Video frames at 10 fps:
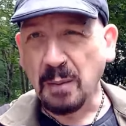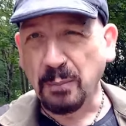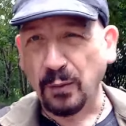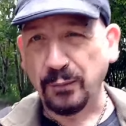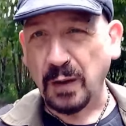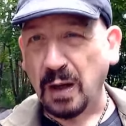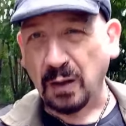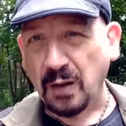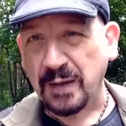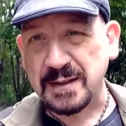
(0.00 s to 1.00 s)
But for a
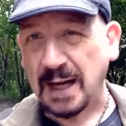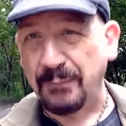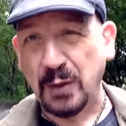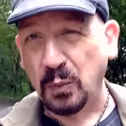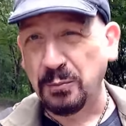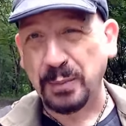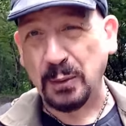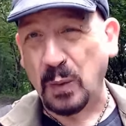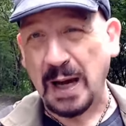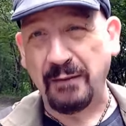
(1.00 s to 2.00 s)
lot of the time they wouldn't be
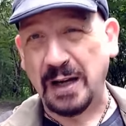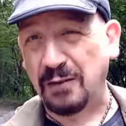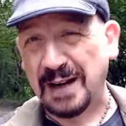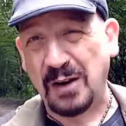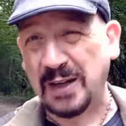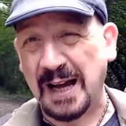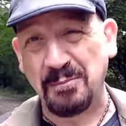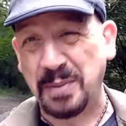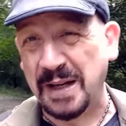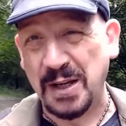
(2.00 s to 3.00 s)
wearing it around
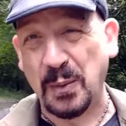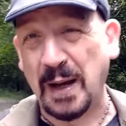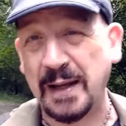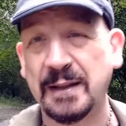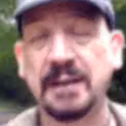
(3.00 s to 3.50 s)
camp anyway.